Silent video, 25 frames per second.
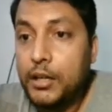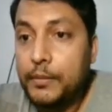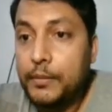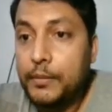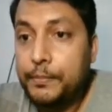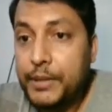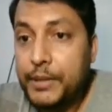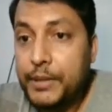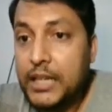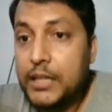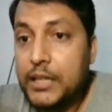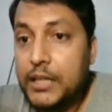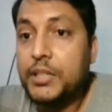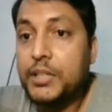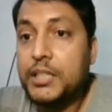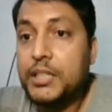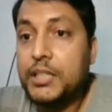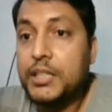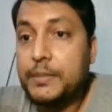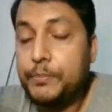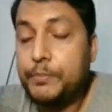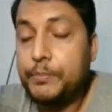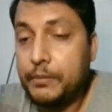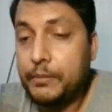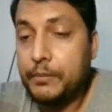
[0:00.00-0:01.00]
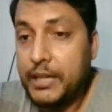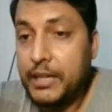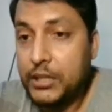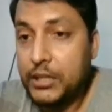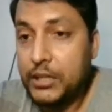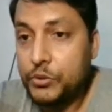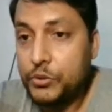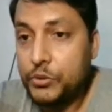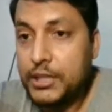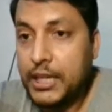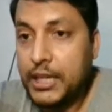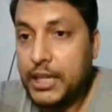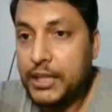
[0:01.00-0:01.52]
primary
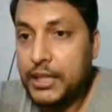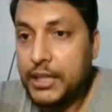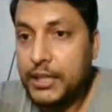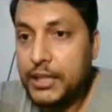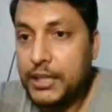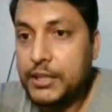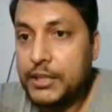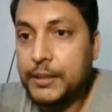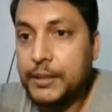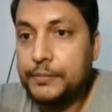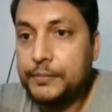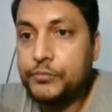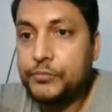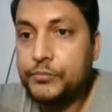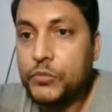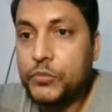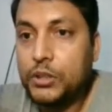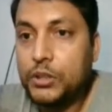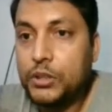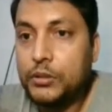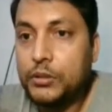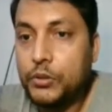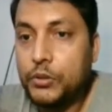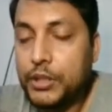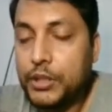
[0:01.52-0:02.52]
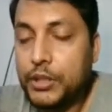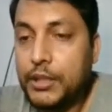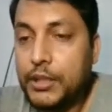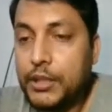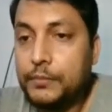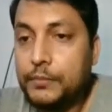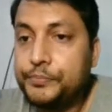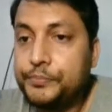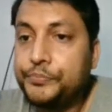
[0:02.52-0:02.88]
spermatocyte, okay,